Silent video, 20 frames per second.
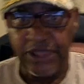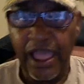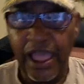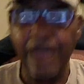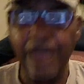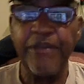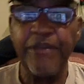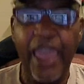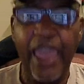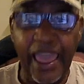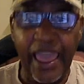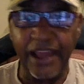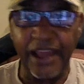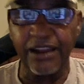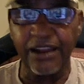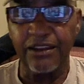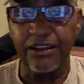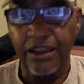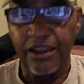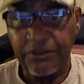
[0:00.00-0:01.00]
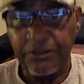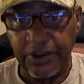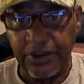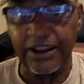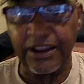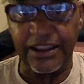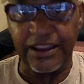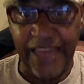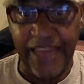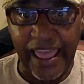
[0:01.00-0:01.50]
I've had it for
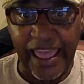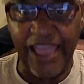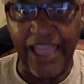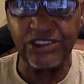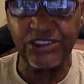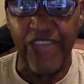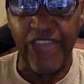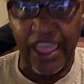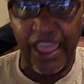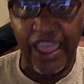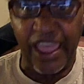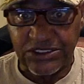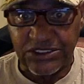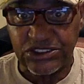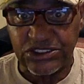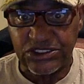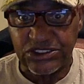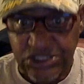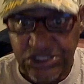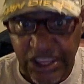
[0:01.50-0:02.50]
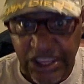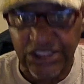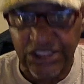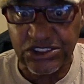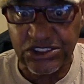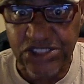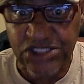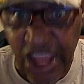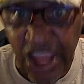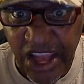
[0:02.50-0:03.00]
the last
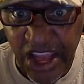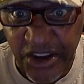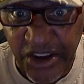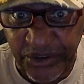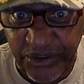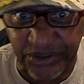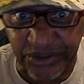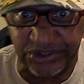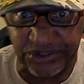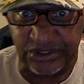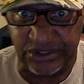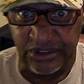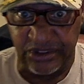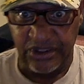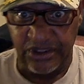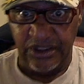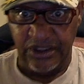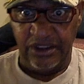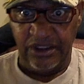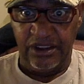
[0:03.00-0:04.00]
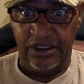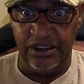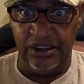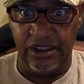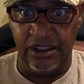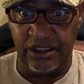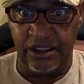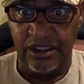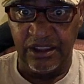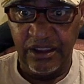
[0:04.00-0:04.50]
6 years.
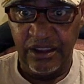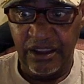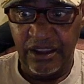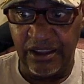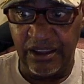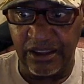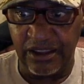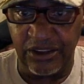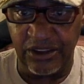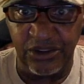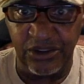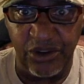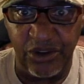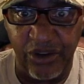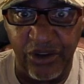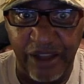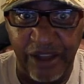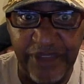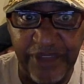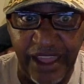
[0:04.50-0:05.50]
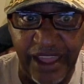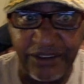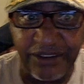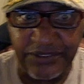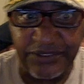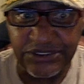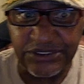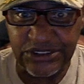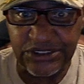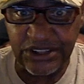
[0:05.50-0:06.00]
You know, I've had it
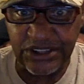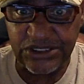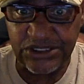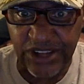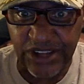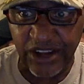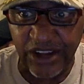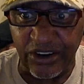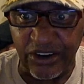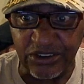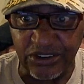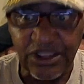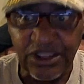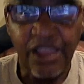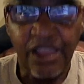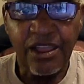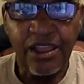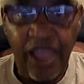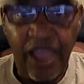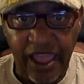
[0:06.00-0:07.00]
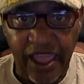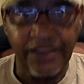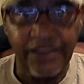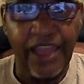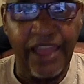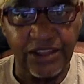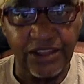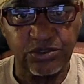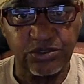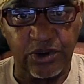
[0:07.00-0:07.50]
for 6 years. And
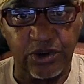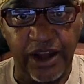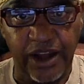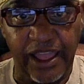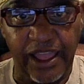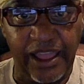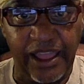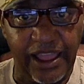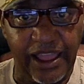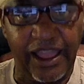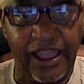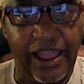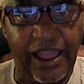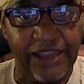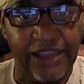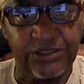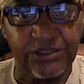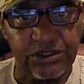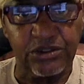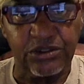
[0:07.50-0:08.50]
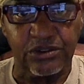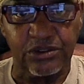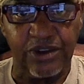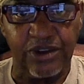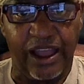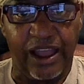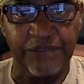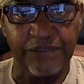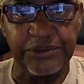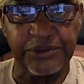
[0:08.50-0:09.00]
that's what I do.
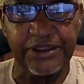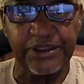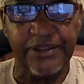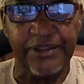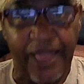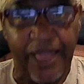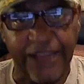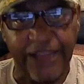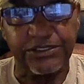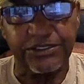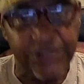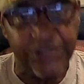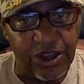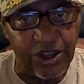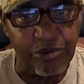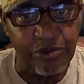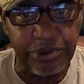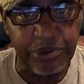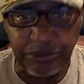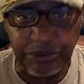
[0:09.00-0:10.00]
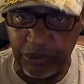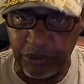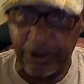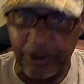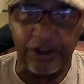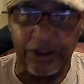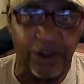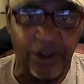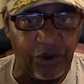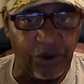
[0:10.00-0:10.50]
I mean, I tell people
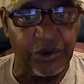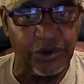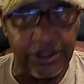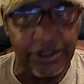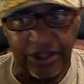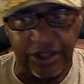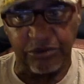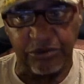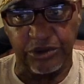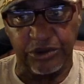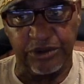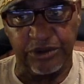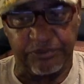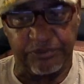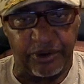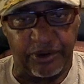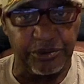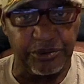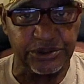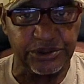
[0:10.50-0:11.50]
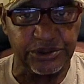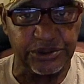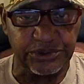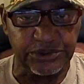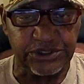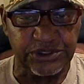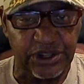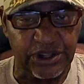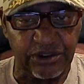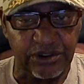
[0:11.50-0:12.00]
where to go to get refurbished
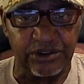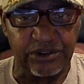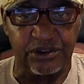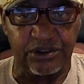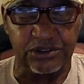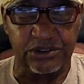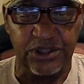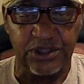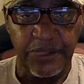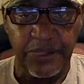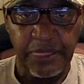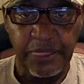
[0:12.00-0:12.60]
materials